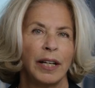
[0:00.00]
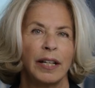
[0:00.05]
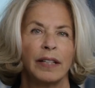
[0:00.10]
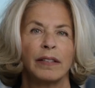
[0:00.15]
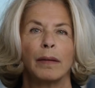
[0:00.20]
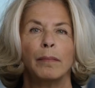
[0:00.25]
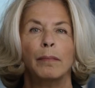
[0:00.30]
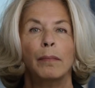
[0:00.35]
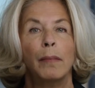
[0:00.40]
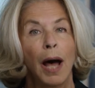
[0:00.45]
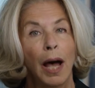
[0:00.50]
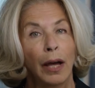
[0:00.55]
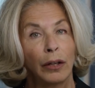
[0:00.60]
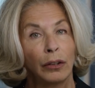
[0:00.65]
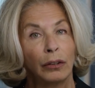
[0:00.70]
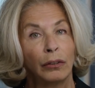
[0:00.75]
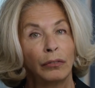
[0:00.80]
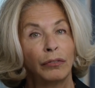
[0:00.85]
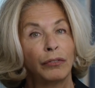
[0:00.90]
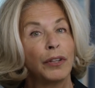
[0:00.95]
is a
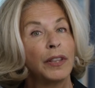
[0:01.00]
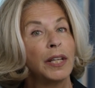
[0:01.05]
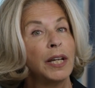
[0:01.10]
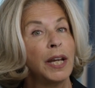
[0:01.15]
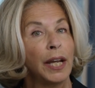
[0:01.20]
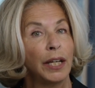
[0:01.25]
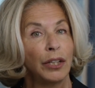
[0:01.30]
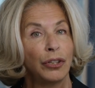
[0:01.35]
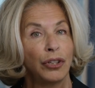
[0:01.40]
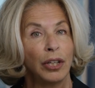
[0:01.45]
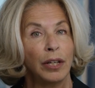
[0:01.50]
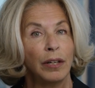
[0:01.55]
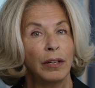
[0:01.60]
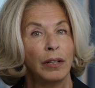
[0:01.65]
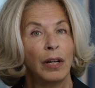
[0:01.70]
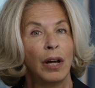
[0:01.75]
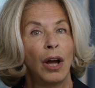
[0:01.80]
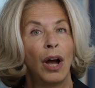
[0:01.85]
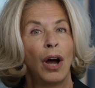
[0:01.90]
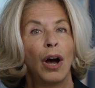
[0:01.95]
model for the nation,
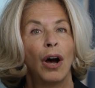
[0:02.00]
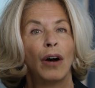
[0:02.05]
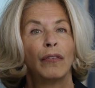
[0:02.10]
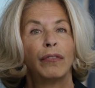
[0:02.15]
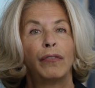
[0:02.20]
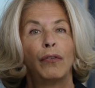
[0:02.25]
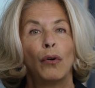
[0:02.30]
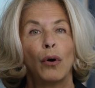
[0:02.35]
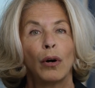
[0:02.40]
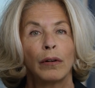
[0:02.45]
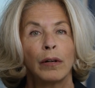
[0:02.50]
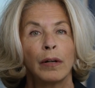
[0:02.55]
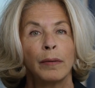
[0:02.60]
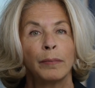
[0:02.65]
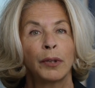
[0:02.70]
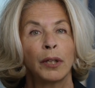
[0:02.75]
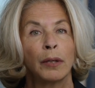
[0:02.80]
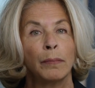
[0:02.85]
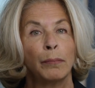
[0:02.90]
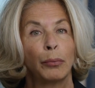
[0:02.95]
a
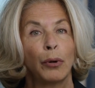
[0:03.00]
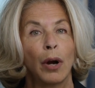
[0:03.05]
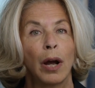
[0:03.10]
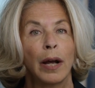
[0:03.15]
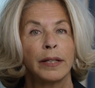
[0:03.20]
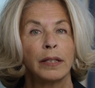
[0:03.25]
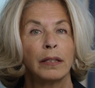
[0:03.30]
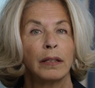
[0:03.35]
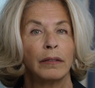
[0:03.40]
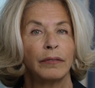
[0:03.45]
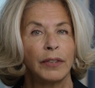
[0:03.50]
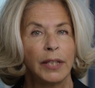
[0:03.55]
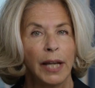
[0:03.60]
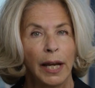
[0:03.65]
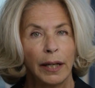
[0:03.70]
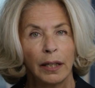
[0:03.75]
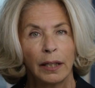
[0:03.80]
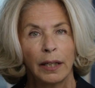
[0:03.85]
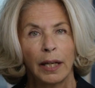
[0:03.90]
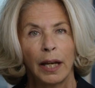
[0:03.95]
forum comprised of
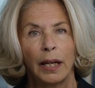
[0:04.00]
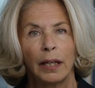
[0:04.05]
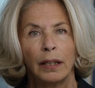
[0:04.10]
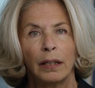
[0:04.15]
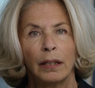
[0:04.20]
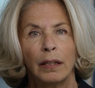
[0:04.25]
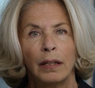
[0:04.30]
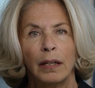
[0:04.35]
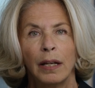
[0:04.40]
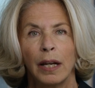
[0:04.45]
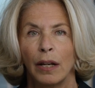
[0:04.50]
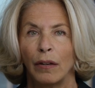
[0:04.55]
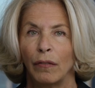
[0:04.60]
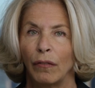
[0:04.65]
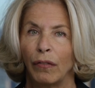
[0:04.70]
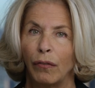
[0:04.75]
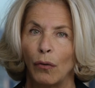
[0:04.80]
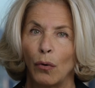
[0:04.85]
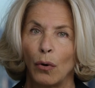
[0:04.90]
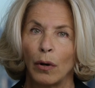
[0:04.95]
dedicated,
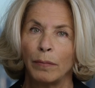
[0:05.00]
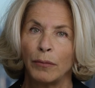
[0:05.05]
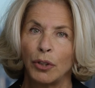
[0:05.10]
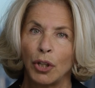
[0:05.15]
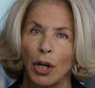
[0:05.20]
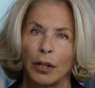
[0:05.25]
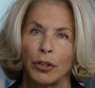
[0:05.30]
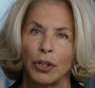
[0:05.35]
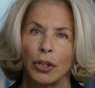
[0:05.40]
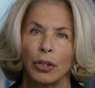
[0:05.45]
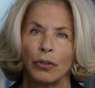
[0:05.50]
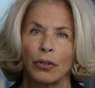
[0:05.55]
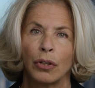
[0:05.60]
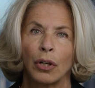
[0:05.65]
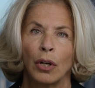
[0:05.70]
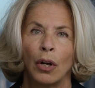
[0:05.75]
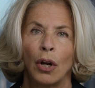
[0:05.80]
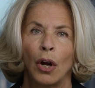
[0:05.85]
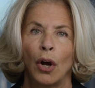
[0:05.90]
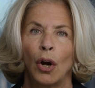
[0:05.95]
informed judges
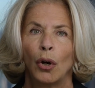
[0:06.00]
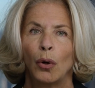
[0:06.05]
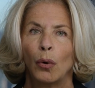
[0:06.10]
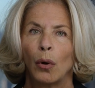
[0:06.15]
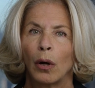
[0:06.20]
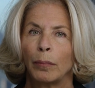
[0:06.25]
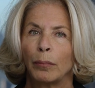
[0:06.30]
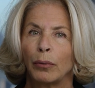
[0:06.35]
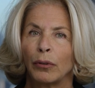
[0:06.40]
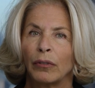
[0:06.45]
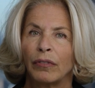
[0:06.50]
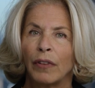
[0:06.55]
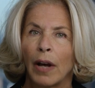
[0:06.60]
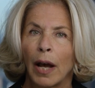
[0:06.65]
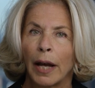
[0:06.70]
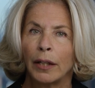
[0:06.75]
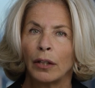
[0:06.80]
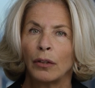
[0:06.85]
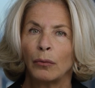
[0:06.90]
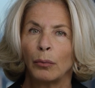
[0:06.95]
who are
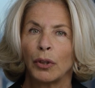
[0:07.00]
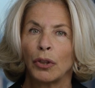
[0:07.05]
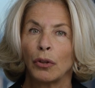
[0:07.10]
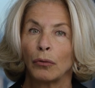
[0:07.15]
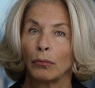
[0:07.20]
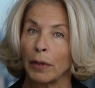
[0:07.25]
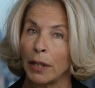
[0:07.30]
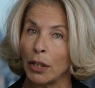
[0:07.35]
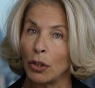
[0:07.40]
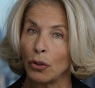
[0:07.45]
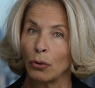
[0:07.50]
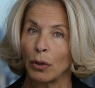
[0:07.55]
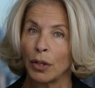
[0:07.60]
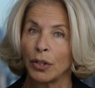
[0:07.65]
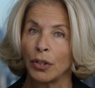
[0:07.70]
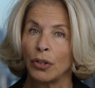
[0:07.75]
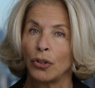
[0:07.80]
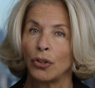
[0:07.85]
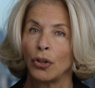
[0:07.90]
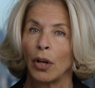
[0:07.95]
provided with the
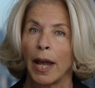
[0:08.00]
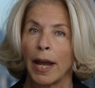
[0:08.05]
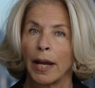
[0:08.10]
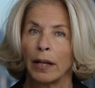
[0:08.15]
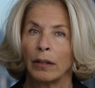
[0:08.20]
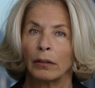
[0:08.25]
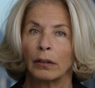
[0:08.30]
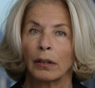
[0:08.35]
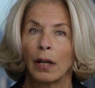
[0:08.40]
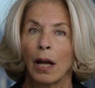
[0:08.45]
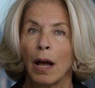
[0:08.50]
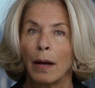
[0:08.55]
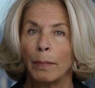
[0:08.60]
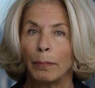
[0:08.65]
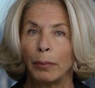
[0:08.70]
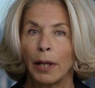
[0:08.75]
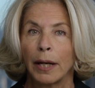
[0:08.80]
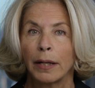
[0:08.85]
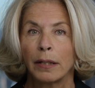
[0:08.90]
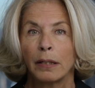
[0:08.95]
resources to handle
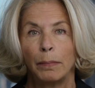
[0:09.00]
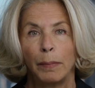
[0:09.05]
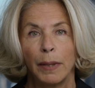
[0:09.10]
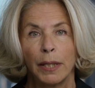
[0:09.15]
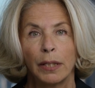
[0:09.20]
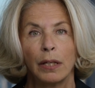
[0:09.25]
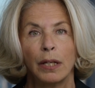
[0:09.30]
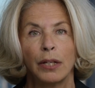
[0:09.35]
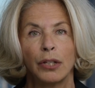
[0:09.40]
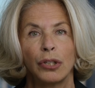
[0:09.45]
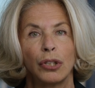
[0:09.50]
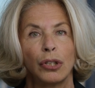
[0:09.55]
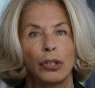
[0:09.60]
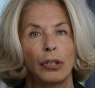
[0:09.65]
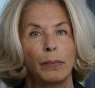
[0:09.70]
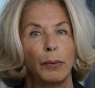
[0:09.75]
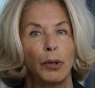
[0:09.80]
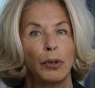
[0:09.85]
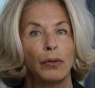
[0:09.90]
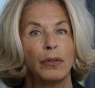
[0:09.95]
complex business
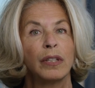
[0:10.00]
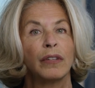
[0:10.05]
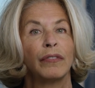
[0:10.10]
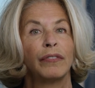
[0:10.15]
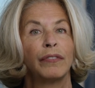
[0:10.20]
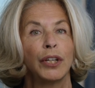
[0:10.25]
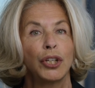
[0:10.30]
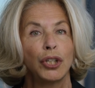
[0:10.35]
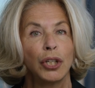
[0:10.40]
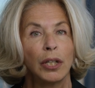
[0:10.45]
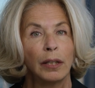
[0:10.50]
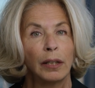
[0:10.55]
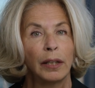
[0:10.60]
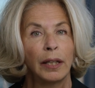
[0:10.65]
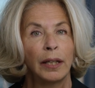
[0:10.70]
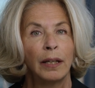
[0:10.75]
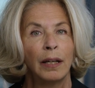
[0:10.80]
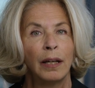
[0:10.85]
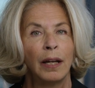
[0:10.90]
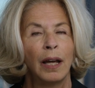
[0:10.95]
disputes
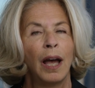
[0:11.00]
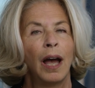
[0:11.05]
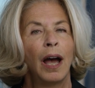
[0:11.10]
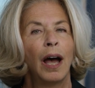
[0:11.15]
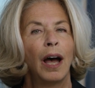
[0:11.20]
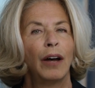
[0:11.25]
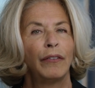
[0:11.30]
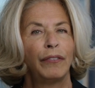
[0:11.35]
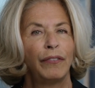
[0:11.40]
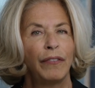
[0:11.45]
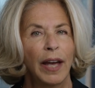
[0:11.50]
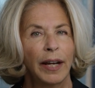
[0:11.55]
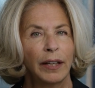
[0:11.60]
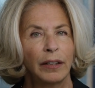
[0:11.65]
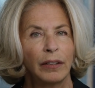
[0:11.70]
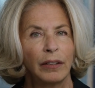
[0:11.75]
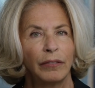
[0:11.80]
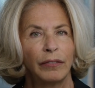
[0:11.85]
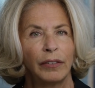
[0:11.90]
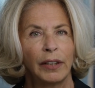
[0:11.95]
efficiently,
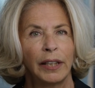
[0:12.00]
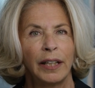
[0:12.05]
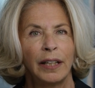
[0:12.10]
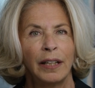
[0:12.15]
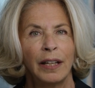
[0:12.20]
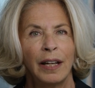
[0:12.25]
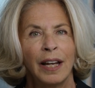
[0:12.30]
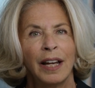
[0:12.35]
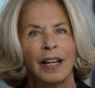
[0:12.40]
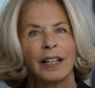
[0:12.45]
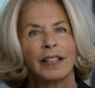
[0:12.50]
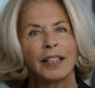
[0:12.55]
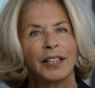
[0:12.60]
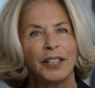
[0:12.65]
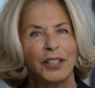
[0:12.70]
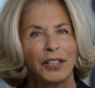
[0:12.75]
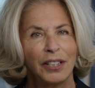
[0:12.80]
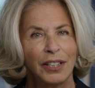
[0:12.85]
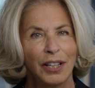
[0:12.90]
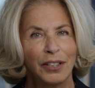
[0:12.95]
effectively,
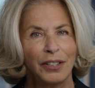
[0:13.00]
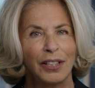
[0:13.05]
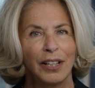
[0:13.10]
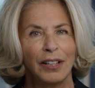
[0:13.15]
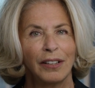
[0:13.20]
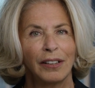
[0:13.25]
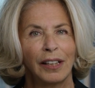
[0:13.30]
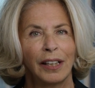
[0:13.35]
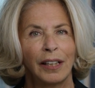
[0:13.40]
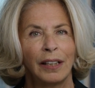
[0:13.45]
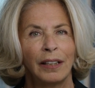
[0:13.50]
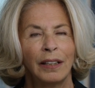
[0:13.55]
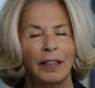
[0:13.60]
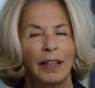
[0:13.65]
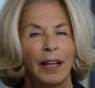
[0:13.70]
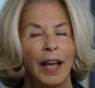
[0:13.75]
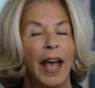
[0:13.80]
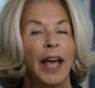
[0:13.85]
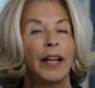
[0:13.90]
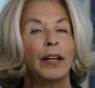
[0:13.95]
consistently,
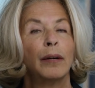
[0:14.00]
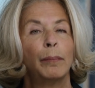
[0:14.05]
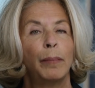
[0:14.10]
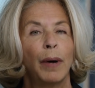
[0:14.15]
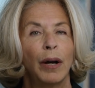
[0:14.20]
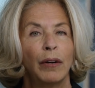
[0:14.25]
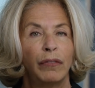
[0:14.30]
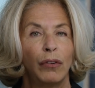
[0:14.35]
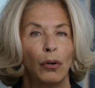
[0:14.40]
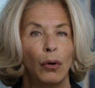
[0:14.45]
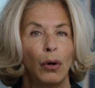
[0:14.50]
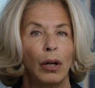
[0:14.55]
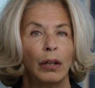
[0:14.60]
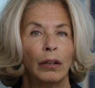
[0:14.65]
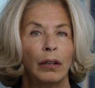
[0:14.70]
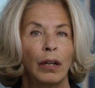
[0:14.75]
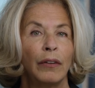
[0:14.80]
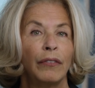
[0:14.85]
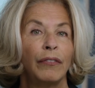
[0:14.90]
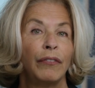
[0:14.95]
and above
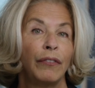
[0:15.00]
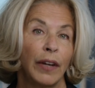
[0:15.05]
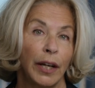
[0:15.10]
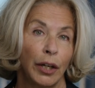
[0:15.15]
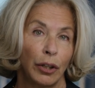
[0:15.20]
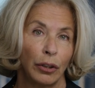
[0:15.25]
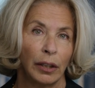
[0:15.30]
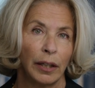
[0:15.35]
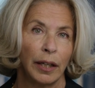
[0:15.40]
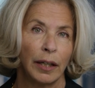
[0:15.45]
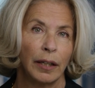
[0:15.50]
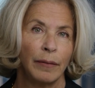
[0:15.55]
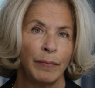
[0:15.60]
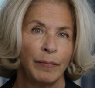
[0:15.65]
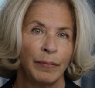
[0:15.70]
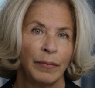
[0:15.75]
all, fairly.